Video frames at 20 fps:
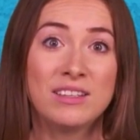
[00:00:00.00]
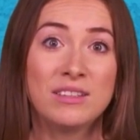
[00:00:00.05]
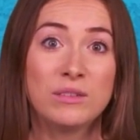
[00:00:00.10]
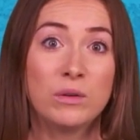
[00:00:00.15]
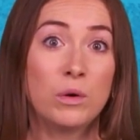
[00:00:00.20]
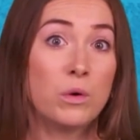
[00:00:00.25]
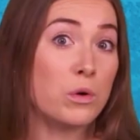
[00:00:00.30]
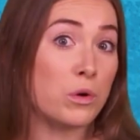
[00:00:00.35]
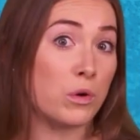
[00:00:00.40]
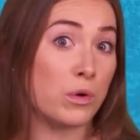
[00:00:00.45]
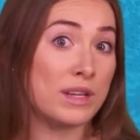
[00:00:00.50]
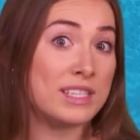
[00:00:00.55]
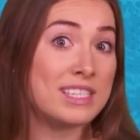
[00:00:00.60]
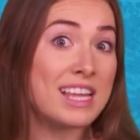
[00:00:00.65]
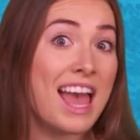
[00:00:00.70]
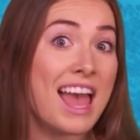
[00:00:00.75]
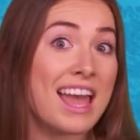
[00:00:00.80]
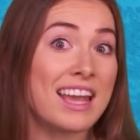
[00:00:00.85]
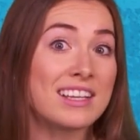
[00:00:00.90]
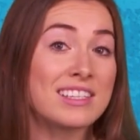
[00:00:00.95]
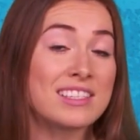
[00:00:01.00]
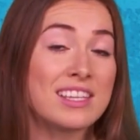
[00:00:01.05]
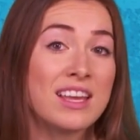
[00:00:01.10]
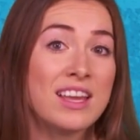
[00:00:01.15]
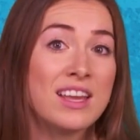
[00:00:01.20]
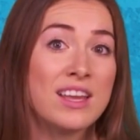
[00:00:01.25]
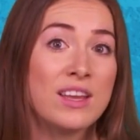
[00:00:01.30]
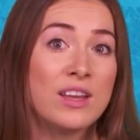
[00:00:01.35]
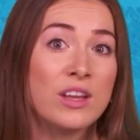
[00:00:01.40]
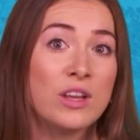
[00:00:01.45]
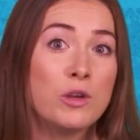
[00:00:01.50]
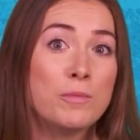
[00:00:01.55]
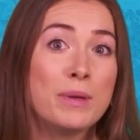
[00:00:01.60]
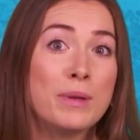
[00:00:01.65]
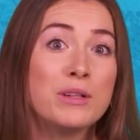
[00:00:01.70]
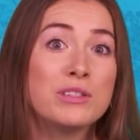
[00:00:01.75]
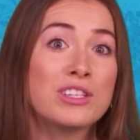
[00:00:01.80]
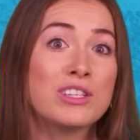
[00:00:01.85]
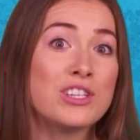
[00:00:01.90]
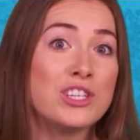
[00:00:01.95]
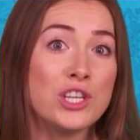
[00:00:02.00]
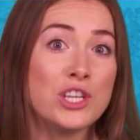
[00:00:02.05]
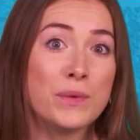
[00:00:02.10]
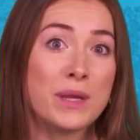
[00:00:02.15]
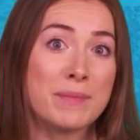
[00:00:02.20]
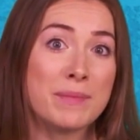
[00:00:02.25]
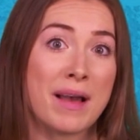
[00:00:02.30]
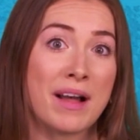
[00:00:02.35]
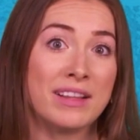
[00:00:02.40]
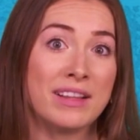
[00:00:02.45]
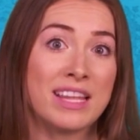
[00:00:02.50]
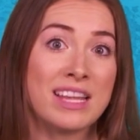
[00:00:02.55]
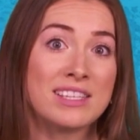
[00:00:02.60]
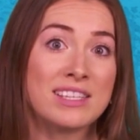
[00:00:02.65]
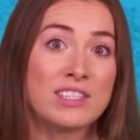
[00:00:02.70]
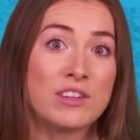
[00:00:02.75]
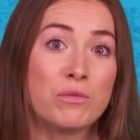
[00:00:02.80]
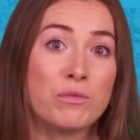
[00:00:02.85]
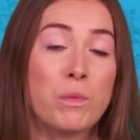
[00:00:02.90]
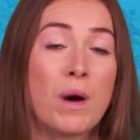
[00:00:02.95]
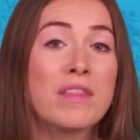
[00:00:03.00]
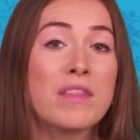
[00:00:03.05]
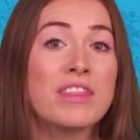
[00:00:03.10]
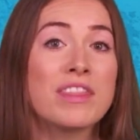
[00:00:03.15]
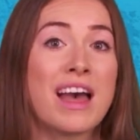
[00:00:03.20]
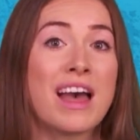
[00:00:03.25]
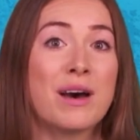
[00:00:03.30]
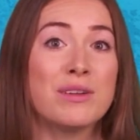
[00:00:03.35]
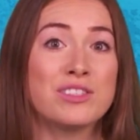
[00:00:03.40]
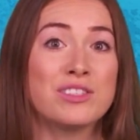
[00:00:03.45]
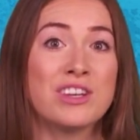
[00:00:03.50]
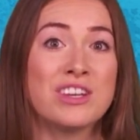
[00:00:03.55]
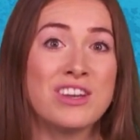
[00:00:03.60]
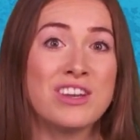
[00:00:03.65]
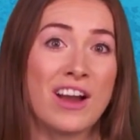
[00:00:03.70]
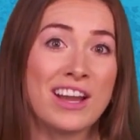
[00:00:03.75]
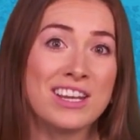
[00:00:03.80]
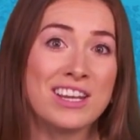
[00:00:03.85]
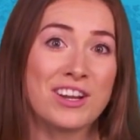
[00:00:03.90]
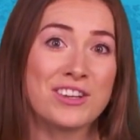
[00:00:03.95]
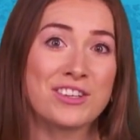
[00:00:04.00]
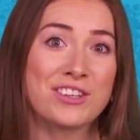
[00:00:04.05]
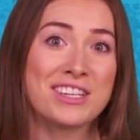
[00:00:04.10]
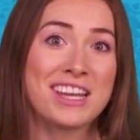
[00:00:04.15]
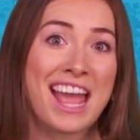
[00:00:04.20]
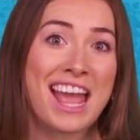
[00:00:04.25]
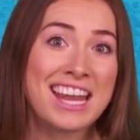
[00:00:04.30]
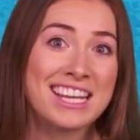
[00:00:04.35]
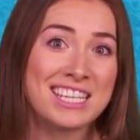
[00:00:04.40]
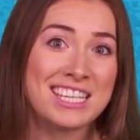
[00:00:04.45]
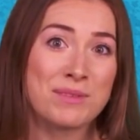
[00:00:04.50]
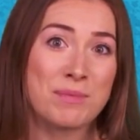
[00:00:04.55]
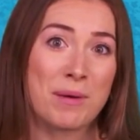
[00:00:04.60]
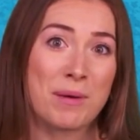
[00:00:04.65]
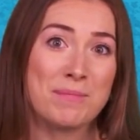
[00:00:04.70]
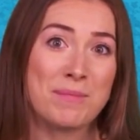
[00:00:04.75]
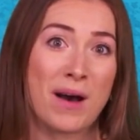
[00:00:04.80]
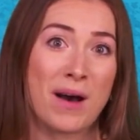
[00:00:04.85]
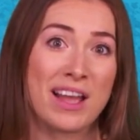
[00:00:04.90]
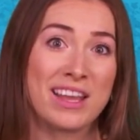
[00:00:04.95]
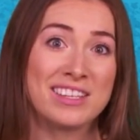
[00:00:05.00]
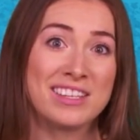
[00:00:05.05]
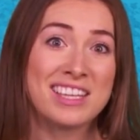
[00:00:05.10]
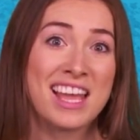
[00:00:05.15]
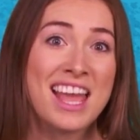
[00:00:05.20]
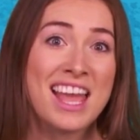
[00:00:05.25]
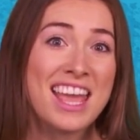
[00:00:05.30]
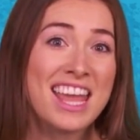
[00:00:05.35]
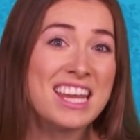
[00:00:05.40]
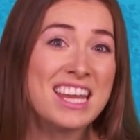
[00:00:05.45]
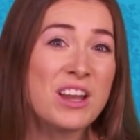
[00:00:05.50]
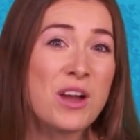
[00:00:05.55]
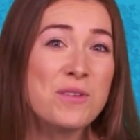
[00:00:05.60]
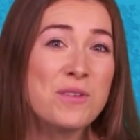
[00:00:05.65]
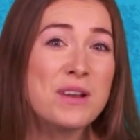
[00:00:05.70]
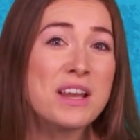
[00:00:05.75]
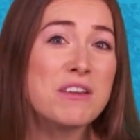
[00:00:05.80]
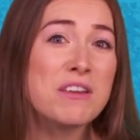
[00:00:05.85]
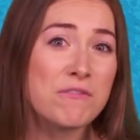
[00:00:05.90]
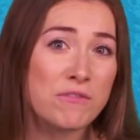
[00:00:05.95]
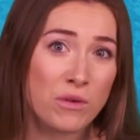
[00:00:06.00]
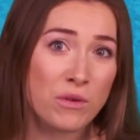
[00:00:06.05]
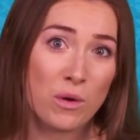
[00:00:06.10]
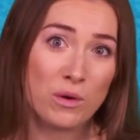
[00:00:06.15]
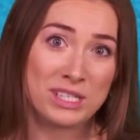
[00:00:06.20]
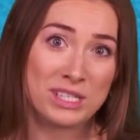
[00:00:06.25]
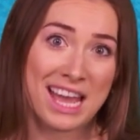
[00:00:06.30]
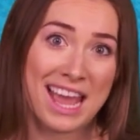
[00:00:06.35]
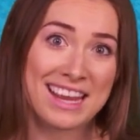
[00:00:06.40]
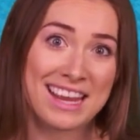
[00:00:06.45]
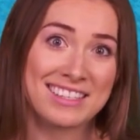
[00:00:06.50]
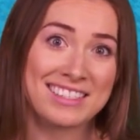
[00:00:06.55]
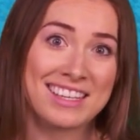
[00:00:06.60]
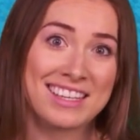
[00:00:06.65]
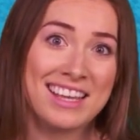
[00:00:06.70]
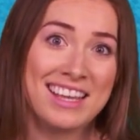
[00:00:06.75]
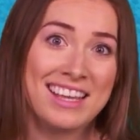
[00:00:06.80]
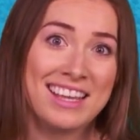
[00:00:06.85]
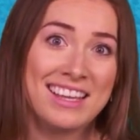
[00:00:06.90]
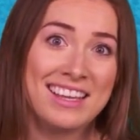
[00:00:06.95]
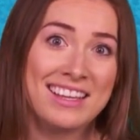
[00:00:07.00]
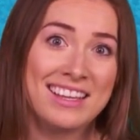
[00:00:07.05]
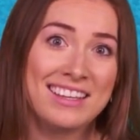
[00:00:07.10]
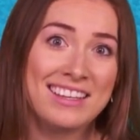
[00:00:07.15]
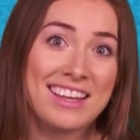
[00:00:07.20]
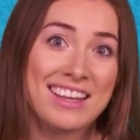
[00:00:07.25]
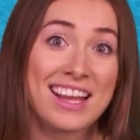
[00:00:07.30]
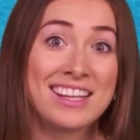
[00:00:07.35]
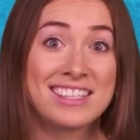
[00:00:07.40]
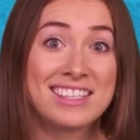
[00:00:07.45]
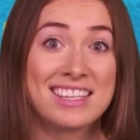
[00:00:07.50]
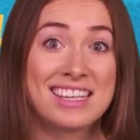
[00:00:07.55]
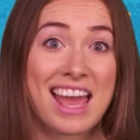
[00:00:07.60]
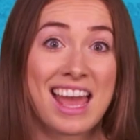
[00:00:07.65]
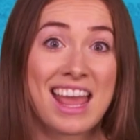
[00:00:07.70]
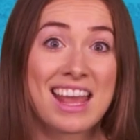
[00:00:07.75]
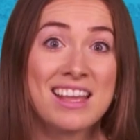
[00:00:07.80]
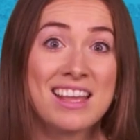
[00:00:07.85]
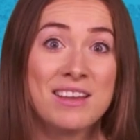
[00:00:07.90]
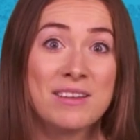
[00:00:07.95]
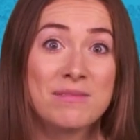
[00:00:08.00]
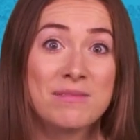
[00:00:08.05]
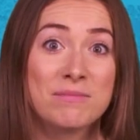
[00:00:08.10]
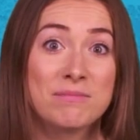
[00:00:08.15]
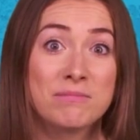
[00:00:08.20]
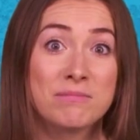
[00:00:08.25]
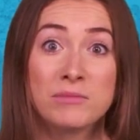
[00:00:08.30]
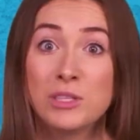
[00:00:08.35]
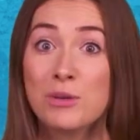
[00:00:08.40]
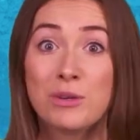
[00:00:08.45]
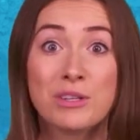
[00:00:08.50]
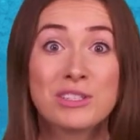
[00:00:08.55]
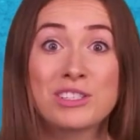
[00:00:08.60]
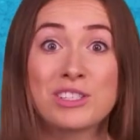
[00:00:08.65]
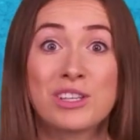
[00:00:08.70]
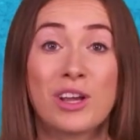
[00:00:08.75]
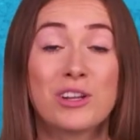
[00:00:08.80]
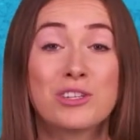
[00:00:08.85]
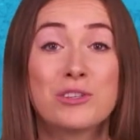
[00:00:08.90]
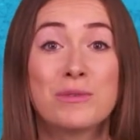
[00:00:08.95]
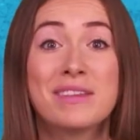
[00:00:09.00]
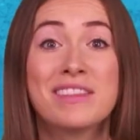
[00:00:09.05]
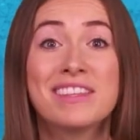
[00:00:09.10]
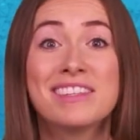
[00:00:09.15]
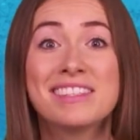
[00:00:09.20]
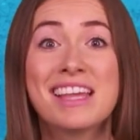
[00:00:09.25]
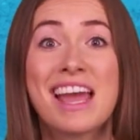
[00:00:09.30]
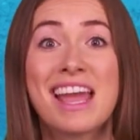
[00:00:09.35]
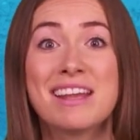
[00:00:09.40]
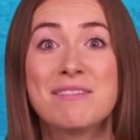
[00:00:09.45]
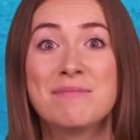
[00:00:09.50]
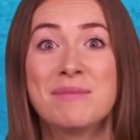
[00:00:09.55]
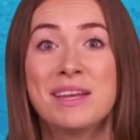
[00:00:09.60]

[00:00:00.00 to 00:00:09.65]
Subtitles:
Or Chris X, who built a new email list of 1,981 buyers in only 4 days. And today, you can start doing the same